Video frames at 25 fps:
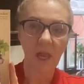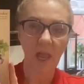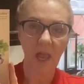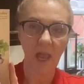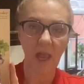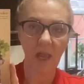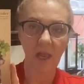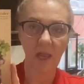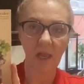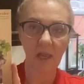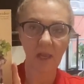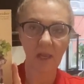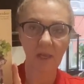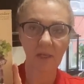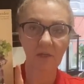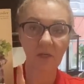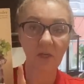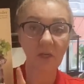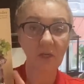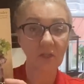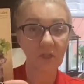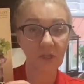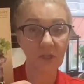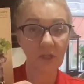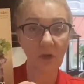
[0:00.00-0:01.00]
And
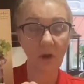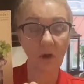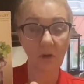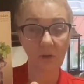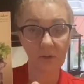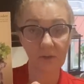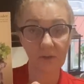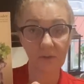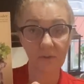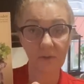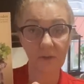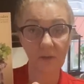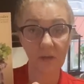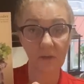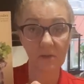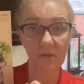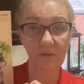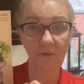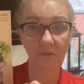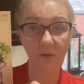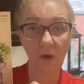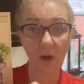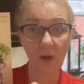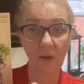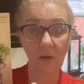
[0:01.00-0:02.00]
she also does
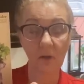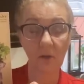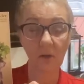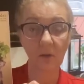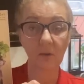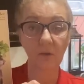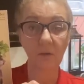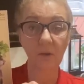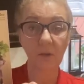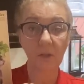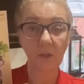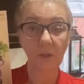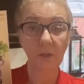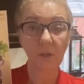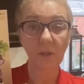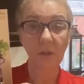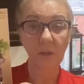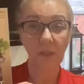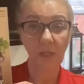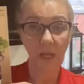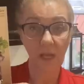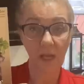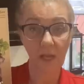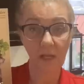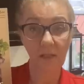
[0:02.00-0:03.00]
follow
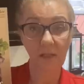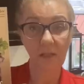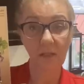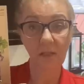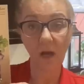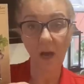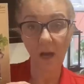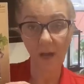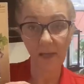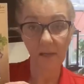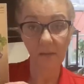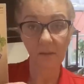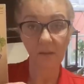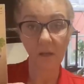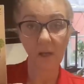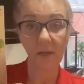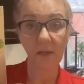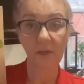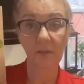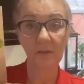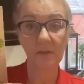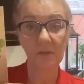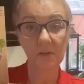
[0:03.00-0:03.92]
canning guidelines.